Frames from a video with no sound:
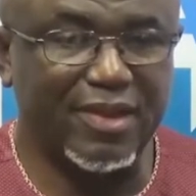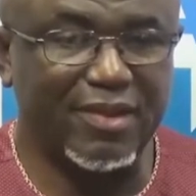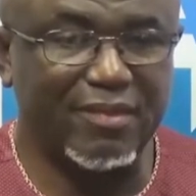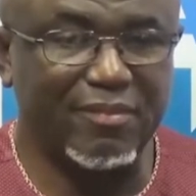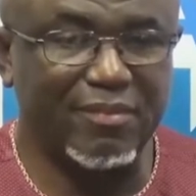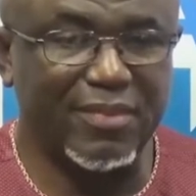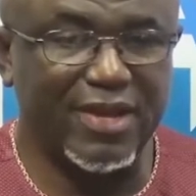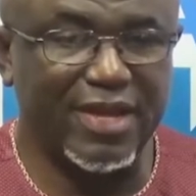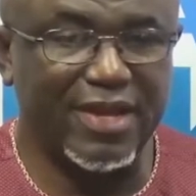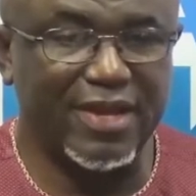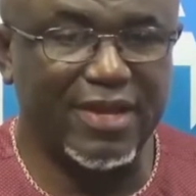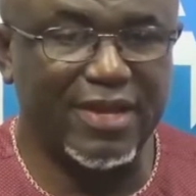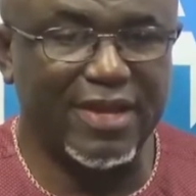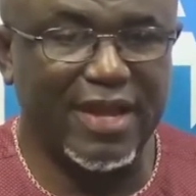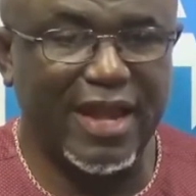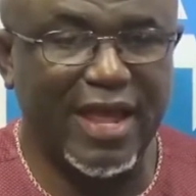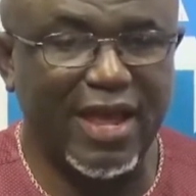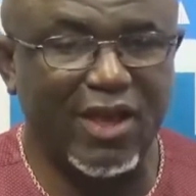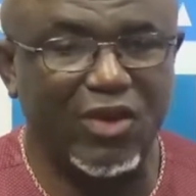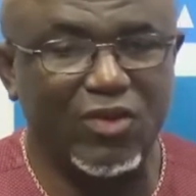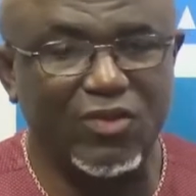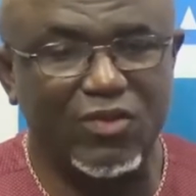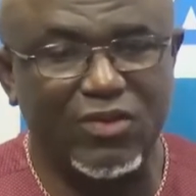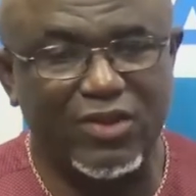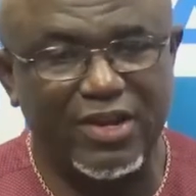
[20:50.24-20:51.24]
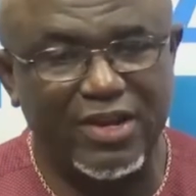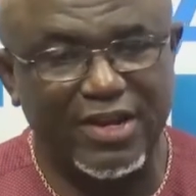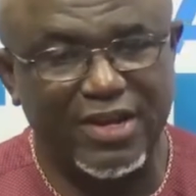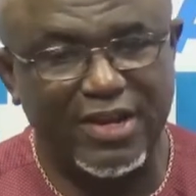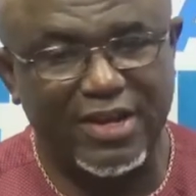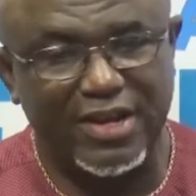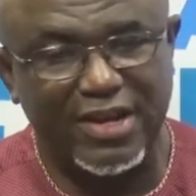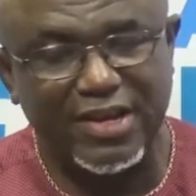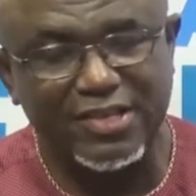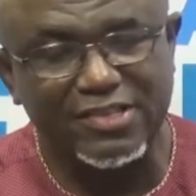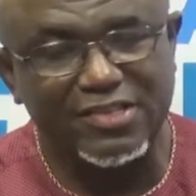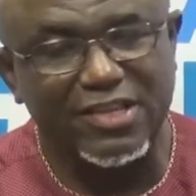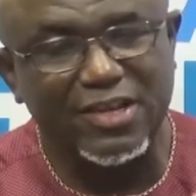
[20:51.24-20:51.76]
But now, in the
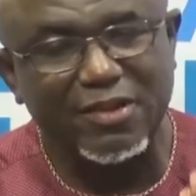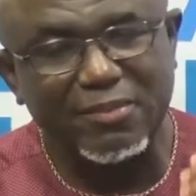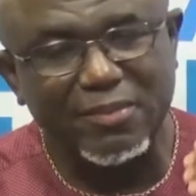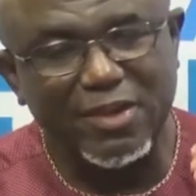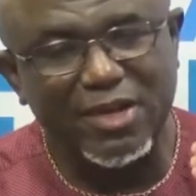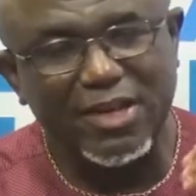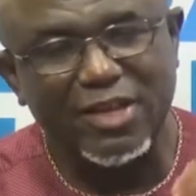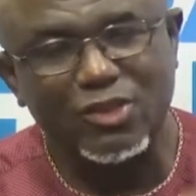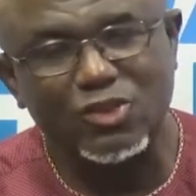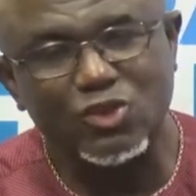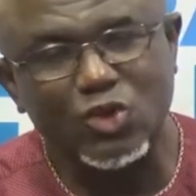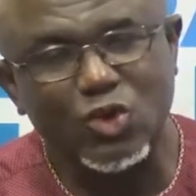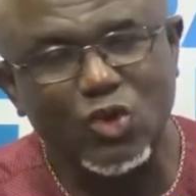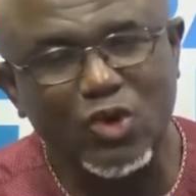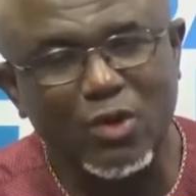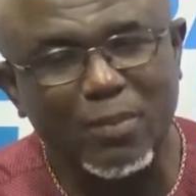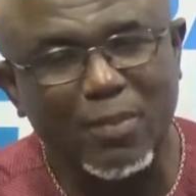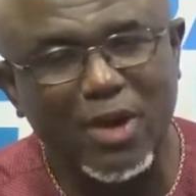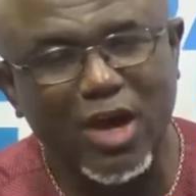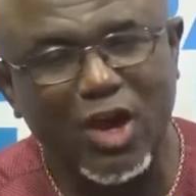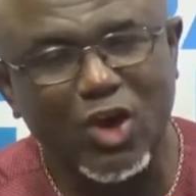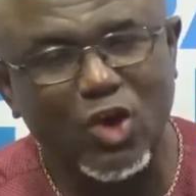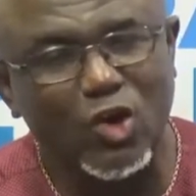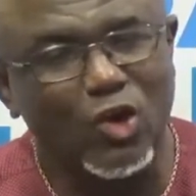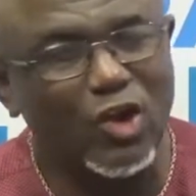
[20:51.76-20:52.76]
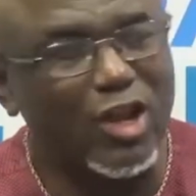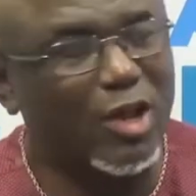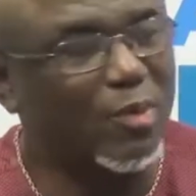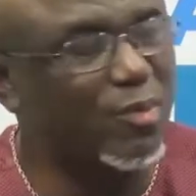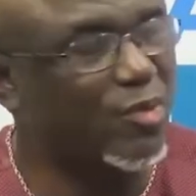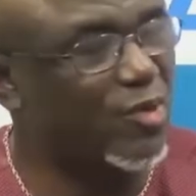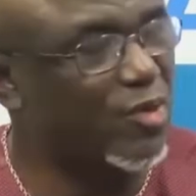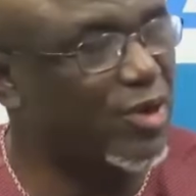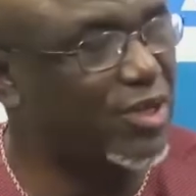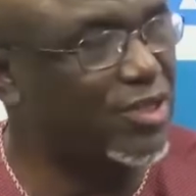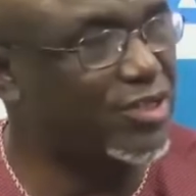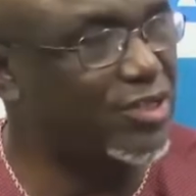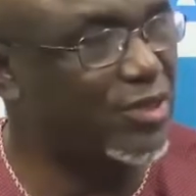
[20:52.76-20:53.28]
next segment, let's talk about
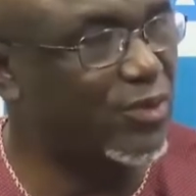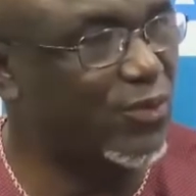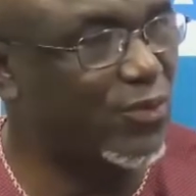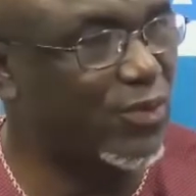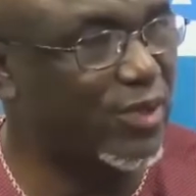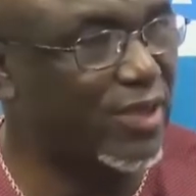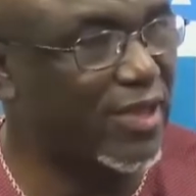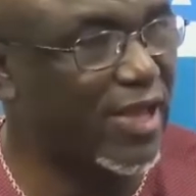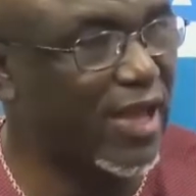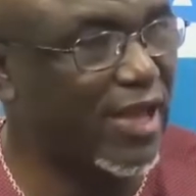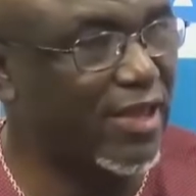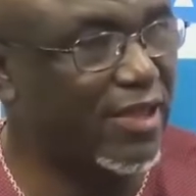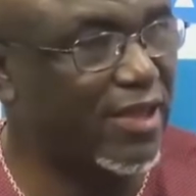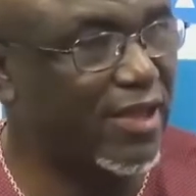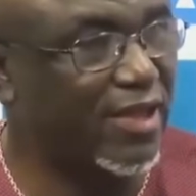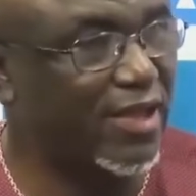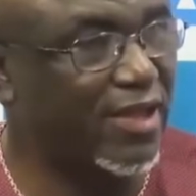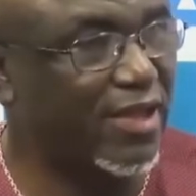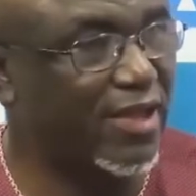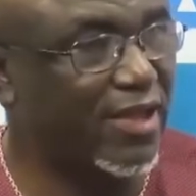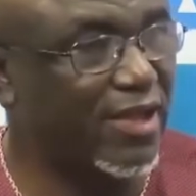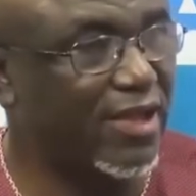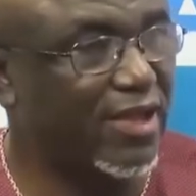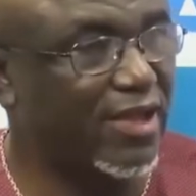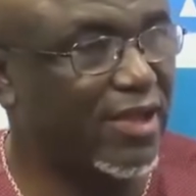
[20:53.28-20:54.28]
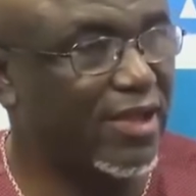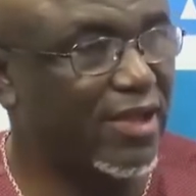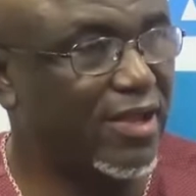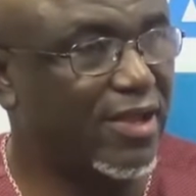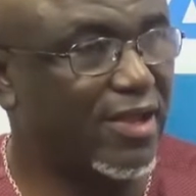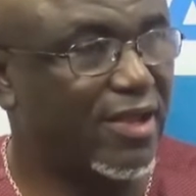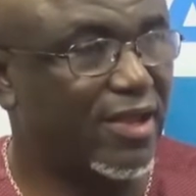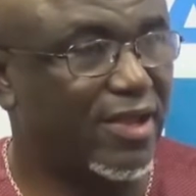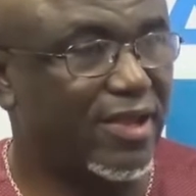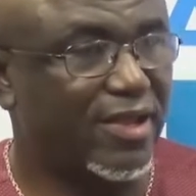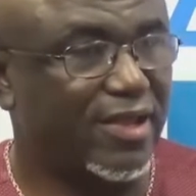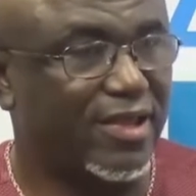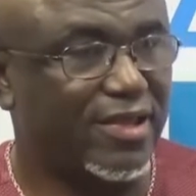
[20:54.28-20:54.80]
collaboration with other
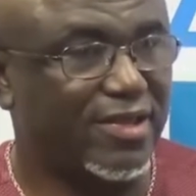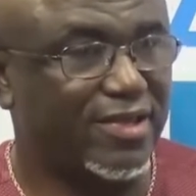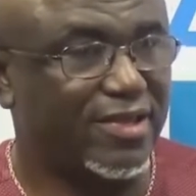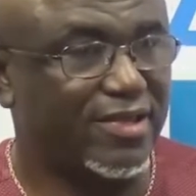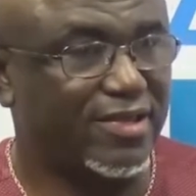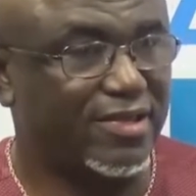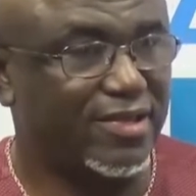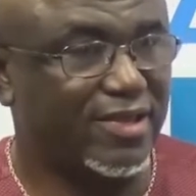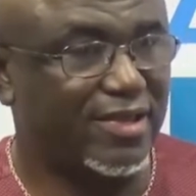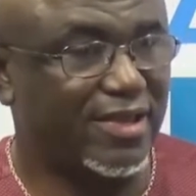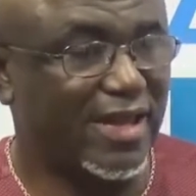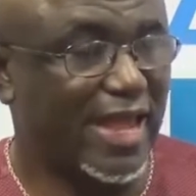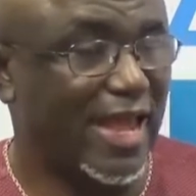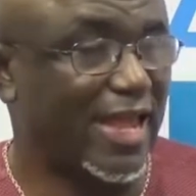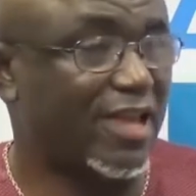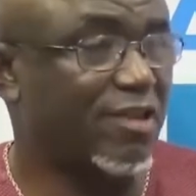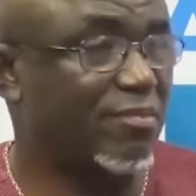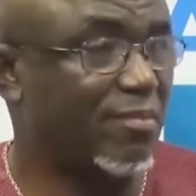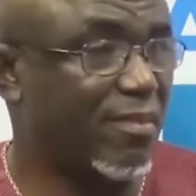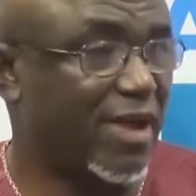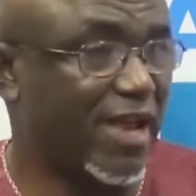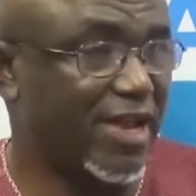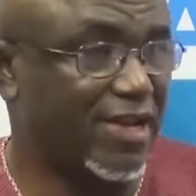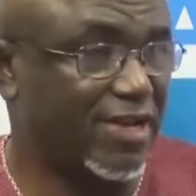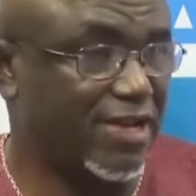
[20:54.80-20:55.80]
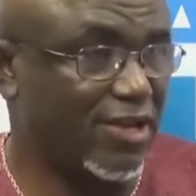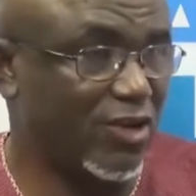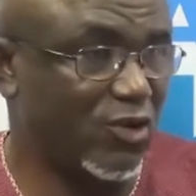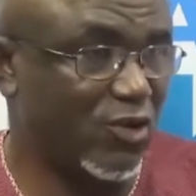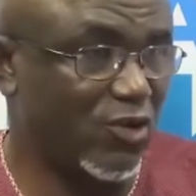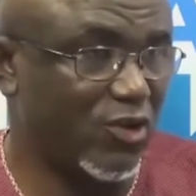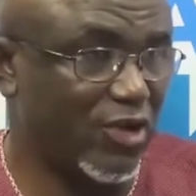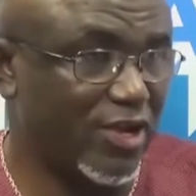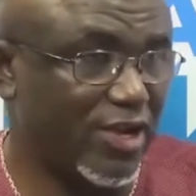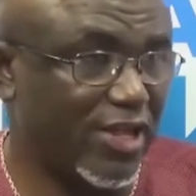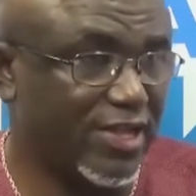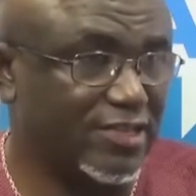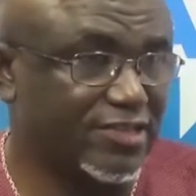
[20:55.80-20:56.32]
like-minded
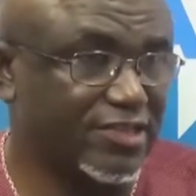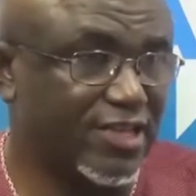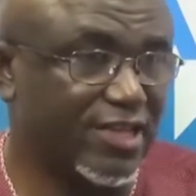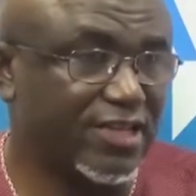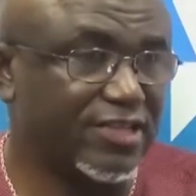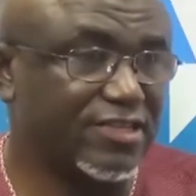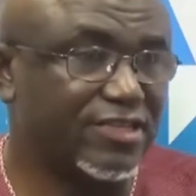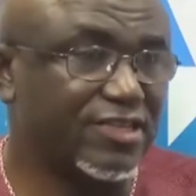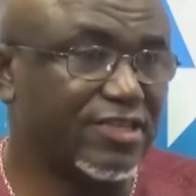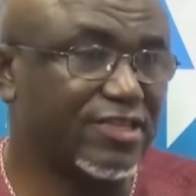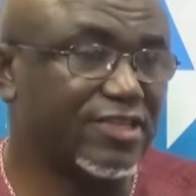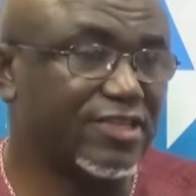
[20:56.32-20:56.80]
organizations.